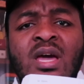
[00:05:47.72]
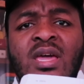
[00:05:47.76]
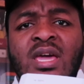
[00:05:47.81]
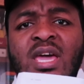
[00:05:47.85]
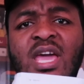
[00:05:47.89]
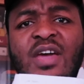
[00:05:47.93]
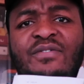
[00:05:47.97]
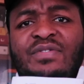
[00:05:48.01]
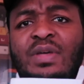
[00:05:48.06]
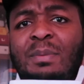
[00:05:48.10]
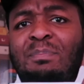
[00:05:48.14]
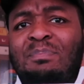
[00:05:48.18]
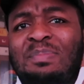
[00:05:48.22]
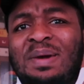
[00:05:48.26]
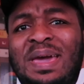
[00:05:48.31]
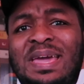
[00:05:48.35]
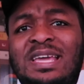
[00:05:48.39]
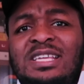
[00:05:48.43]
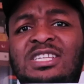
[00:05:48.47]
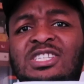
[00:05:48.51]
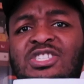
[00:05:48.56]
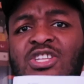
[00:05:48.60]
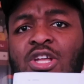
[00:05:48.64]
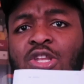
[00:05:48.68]
if the
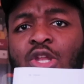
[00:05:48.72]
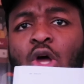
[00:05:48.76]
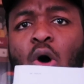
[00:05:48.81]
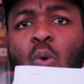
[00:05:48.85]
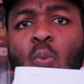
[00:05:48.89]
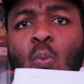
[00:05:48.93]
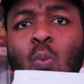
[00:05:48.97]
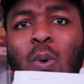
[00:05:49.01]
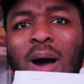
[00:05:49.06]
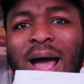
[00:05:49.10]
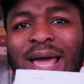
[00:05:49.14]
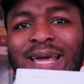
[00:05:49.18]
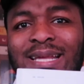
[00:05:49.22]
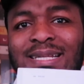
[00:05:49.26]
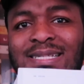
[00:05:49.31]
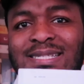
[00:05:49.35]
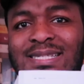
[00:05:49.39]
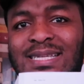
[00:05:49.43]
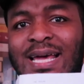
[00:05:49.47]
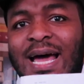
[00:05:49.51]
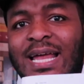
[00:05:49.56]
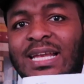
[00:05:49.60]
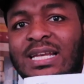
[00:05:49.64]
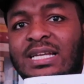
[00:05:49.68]
pages are not
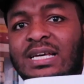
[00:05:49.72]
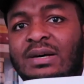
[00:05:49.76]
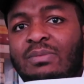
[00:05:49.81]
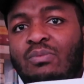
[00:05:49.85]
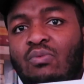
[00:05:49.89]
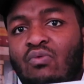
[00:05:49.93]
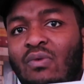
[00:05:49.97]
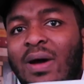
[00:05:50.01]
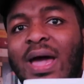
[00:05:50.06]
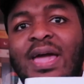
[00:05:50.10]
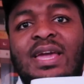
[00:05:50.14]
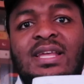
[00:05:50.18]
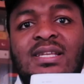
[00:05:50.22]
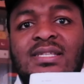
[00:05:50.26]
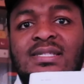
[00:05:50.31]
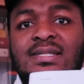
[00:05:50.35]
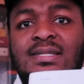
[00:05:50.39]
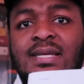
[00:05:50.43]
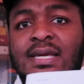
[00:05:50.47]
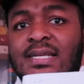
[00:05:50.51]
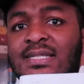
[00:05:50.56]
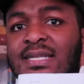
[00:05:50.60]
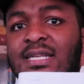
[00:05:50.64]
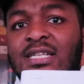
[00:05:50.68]
white and the writing
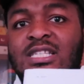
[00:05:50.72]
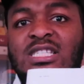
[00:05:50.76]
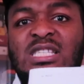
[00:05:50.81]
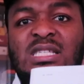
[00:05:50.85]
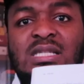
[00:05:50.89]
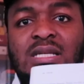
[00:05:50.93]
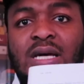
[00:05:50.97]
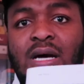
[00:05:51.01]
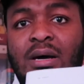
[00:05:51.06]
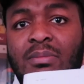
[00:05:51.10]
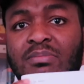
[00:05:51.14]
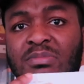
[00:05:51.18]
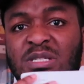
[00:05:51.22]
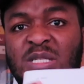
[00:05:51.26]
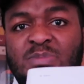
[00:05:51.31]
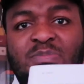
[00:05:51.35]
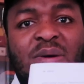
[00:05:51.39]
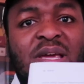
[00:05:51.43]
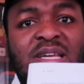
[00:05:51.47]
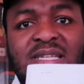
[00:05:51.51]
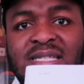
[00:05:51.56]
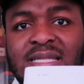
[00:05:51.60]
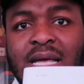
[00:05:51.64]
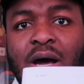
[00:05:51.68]
isn't
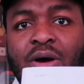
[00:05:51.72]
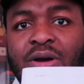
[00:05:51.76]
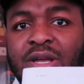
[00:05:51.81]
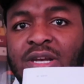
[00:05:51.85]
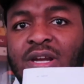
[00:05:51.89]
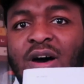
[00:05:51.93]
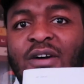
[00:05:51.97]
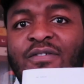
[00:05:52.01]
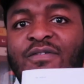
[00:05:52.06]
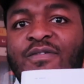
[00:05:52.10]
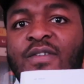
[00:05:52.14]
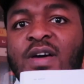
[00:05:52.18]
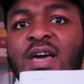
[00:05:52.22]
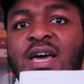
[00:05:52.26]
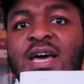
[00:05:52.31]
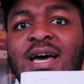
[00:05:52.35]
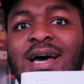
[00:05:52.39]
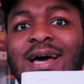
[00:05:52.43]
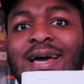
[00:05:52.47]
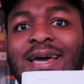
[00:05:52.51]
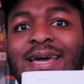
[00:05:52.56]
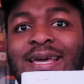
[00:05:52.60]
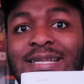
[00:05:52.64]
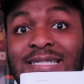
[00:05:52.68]
spaced out enough,
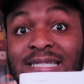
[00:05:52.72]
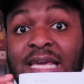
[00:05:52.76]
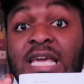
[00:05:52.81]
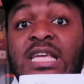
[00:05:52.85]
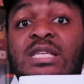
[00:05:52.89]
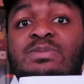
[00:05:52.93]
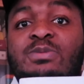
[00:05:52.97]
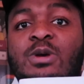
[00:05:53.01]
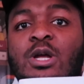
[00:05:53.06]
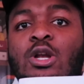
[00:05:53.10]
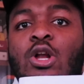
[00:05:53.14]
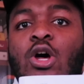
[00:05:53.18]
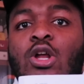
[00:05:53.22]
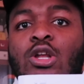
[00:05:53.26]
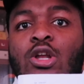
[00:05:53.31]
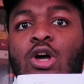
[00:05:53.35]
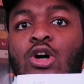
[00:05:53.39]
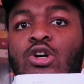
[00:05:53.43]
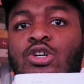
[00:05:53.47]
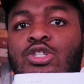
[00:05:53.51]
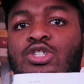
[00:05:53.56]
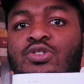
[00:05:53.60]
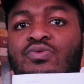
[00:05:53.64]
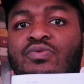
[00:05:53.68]
it takes me a lot
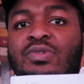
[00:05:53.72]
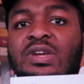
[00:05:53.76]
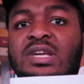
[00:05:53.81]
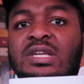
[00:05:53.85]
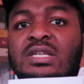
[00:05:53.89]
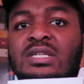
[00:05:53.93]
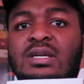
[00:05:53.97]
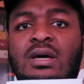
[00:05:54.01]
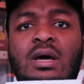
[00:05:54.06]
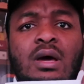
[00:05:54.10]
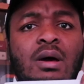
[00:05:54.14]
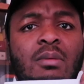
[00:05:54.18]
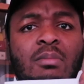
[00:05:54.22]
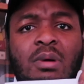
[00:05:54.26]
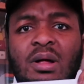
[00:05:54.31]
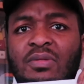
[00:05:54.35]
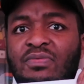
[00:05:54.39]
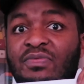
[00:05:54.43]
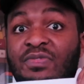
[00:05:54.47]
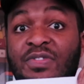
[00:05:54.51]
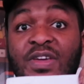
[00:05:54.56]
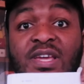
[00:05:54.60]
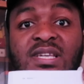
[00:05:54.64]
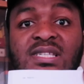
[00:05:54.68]
longer to read.
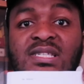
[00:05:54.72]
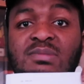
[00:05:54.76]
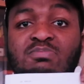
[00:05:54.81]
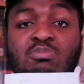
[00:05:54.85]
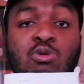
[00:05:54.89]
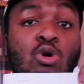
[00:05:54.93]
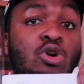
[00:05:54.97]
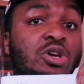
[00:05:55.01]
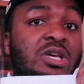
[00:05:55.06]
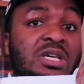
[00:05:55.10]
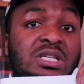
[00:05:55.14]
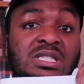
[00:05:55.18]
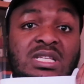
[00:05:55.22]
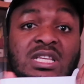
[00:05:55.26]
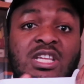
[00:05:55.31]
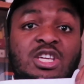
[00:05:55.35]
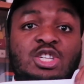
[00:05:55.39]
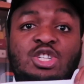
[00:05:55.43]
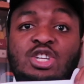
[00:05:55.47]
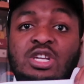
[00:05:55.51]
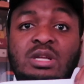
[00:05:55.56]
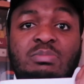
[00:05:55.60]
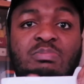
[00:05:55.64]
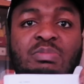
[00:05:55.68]
But this book is
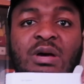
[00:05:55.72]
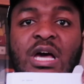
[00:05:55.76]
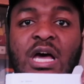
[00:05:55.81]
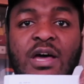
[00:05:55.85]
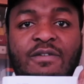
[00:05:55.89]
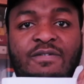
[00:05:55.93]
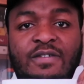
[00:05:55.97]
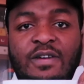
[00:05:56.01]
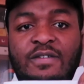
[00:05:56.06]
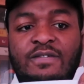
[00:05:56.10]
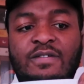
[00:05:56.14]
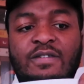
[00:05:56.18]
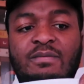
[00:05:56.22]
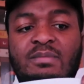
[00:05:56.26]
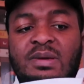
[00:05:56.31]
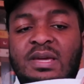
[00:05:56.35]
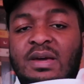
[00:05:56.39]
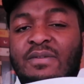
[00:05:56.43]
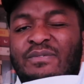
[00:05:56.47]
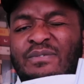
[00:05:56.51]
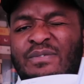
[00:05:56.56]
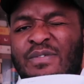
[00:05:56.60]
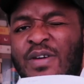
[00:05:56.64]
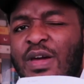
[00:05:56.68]
literally perfect for me,
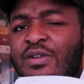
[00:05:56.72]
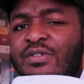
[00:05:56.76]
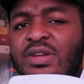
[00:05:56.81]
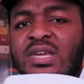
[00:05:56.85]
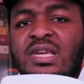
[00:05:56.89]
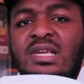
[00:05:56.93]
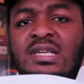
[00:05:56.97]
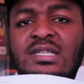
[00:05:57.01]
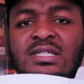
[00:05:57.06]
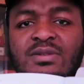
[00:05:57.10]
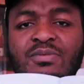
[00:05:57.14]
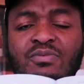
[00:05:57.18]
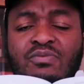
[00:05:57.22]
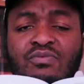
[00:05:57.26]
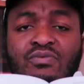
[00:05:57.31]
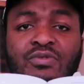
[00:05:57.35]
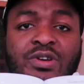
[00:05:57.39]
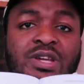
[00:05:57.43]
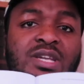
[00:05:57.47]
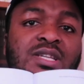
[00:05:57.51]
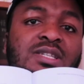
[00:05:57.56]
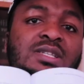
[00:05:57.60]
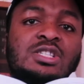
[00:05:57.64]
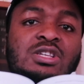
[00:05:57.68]
a very easy
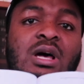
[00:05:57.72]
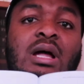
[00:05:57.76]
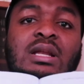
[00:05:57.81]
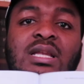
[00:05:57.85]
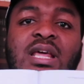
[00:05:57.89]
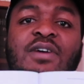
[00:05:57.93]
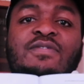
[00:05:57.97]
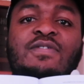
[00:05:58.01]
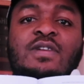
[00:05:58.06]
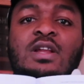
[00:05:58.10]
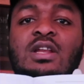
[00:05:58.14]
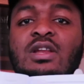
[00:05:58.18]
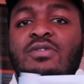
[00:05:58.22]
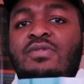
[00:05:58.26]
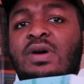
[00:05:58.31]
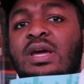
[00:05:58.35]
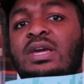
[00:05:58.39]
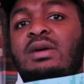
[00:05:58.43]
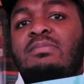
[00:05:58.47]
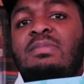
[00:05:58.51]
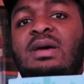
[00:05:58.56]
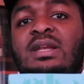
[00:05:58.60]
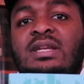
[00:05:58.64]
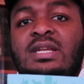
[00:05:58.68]
read. So I definitely
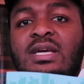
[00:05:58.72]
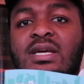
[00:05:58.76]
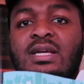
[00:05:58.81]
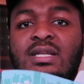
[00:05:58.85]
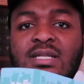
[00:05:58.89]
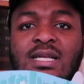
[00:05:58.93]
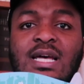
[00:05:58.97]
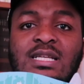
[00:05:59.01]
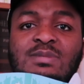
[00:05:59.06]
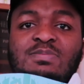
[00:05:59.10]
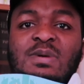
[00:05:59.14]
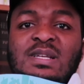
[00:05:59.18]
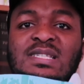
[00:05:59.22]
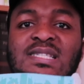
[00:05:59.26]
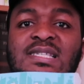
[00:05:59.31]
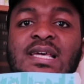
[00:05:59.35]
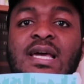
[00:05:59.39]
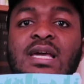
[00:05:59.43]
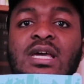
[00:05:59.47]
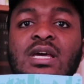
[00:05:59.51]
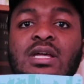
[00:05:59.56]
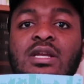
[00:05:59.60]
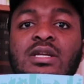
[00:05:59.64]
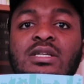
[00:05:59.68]
recommend it. That's my
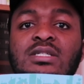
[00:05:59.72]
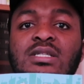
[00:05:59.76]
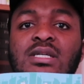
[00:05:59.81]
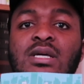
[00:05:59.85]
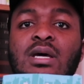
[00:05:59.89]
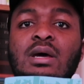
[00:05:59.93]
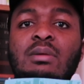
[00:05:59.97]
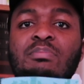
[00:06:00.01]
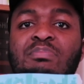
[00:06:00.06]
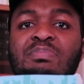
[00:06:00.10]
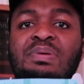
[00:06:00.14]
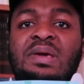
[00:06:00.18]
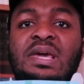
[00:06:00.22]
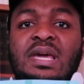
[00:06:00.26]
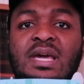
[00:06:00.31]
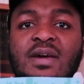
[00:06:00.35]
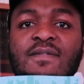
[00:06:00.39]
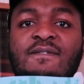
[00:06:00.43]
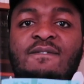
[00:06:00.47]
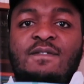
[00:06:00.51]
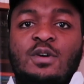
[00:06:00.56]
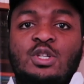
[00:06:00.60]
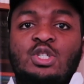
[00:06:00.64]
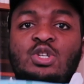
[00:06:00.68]
second pick
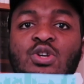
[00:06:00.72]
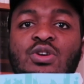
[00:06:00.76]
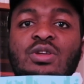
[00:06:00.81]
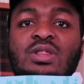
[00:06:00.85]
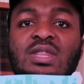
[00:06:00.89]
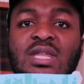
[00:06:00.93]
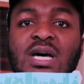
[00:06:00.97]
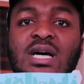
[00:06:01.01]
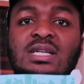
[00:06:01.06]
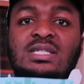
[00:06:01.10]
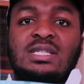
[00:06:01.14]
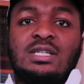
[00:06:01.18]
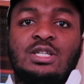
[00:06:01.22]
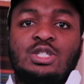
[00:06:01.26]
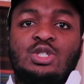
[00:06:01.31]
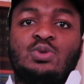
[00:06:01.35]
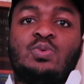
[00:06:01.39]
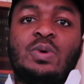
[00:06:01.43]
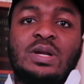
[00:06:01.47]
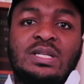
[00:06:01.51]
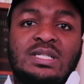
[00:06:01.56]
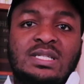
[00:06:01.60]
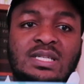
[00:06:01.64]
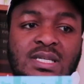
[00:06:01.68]
for
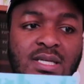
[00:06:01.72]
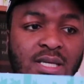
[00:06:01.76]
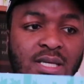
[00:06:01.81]
2020.